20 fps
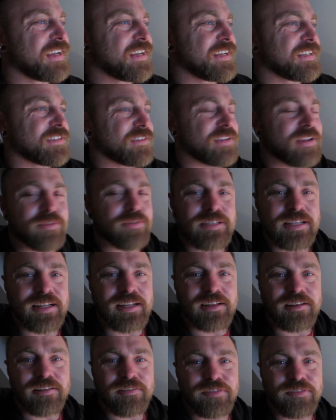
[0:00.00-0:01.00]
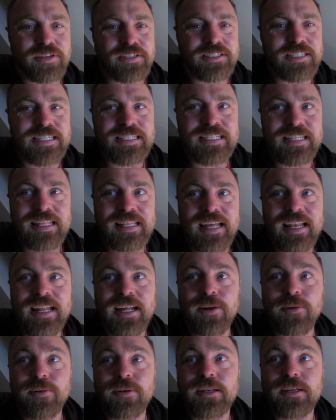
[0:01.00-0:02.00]
So that was like fun testing that
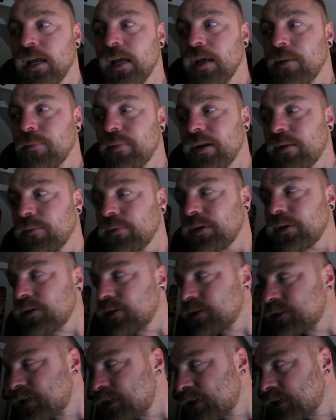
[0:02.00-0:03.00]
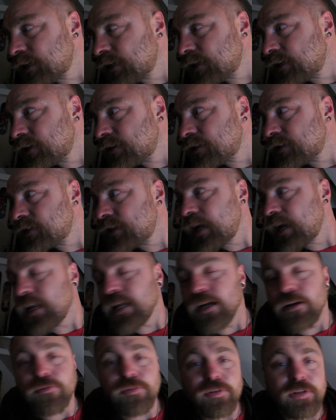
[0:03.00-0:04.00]
out. But I'm gonna take Sally
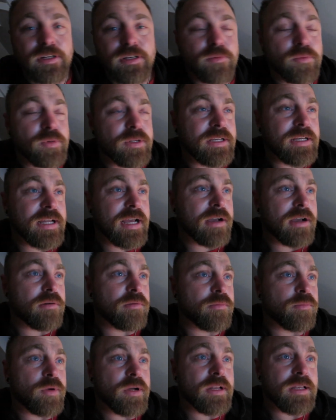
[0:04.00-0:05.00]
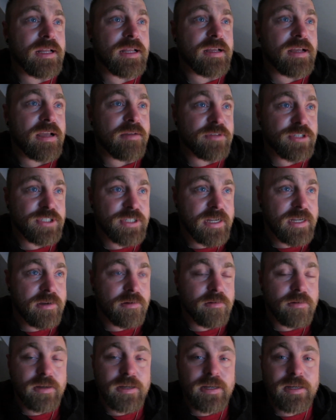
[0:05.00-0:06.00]
out for a little wee now while I have a
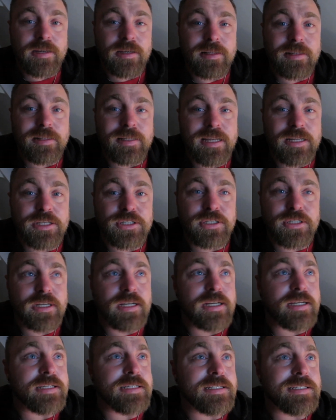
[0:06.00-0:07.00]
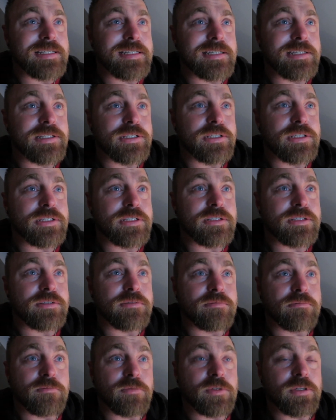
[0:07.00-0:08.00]
shower, and I'll catch you guys.
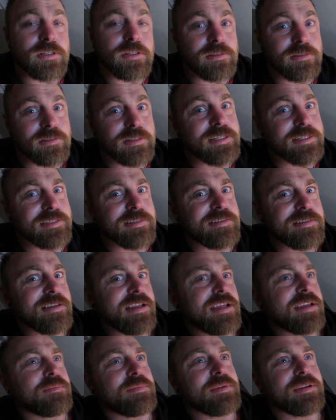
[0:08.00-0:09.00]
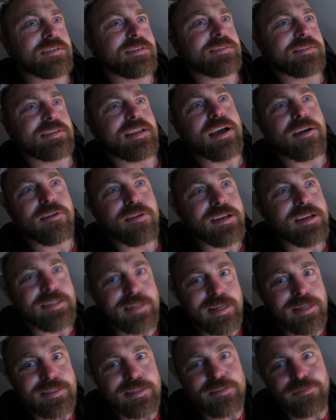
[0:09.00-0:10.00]
Well, later today, because now it is
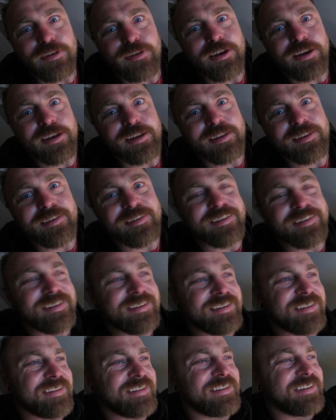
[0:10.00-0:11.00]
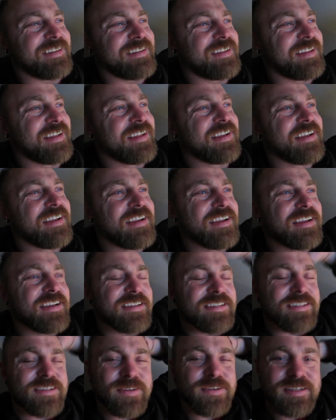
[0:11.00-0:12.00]
actually Friday.
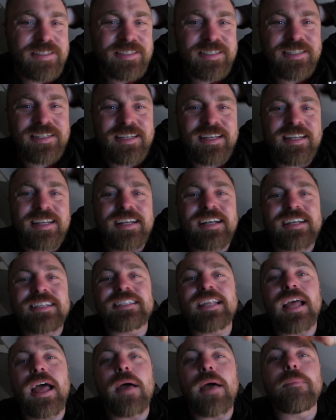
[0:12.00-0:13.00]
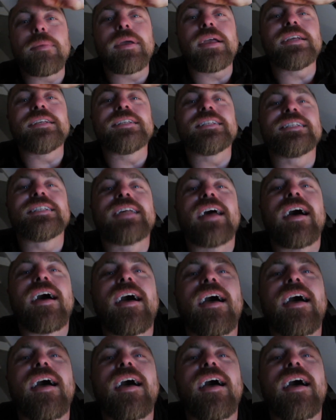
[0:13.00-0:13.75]
So I'll see you later guys, peace.